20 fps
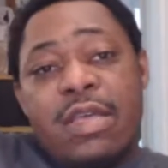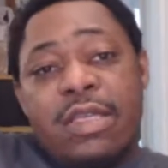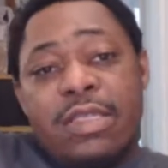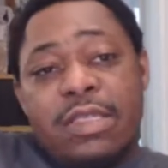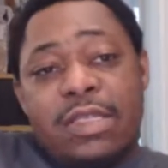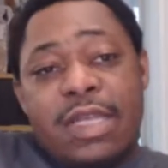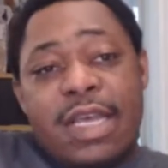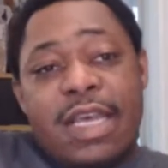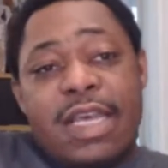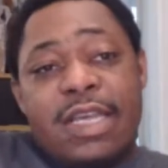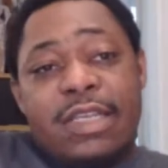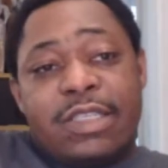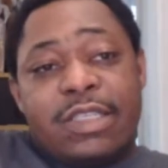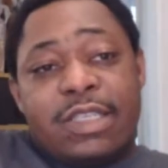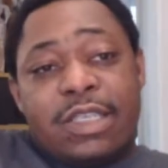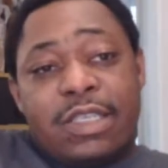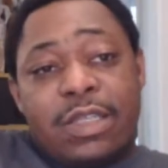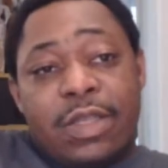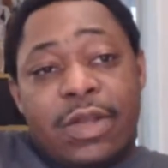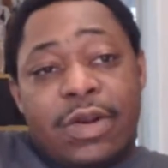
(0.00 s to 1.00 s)
Today is
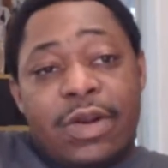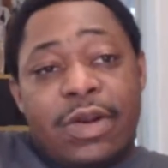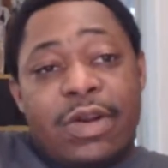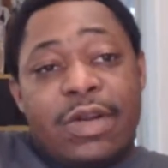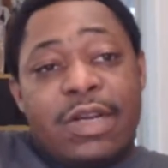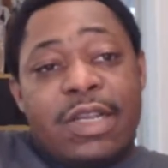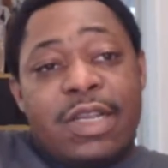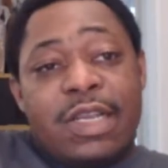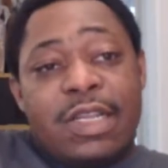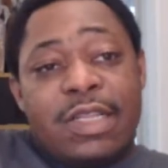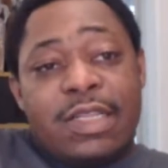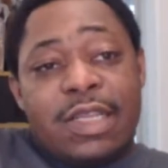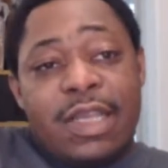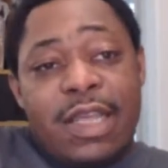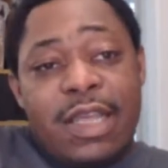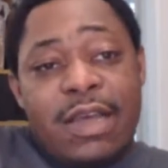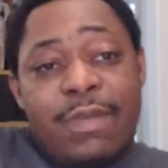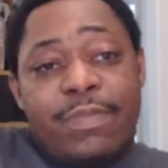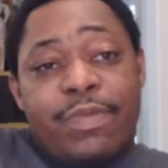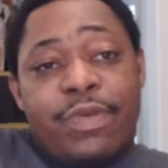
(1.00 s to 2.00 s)
to learn and to
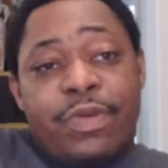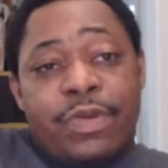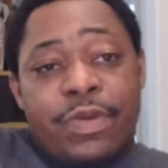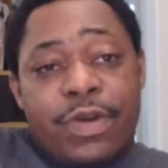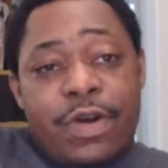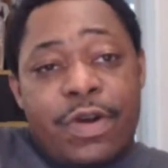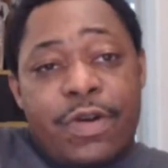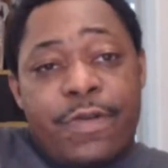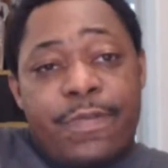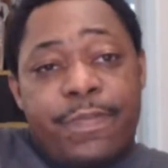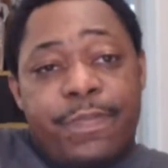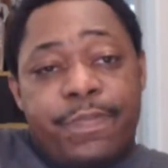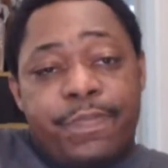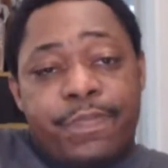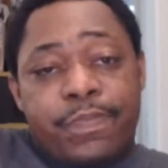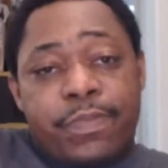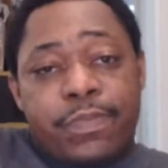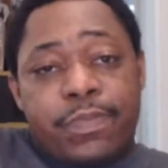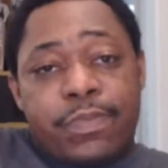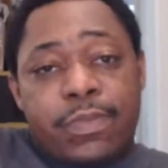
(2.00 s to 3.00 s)
help you grow.
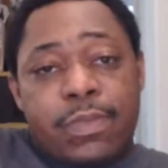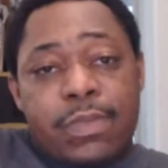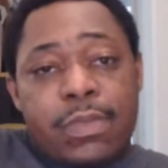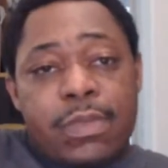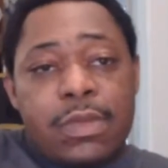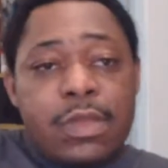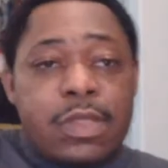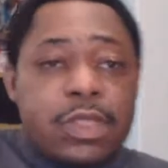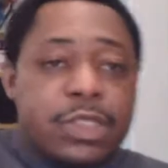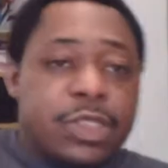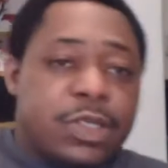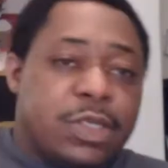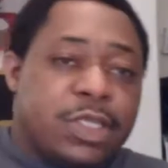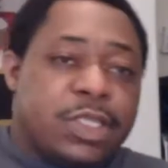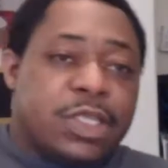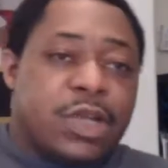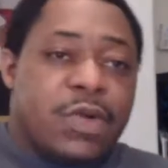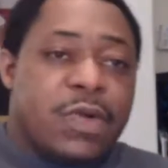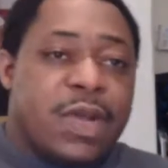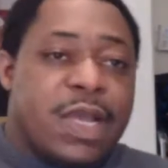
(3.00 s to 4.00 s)
So let's
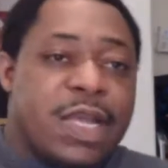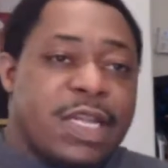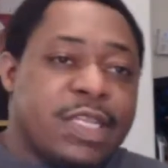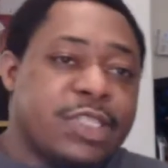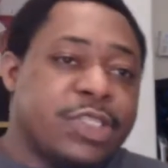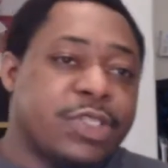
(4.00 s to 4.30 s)
go ahead and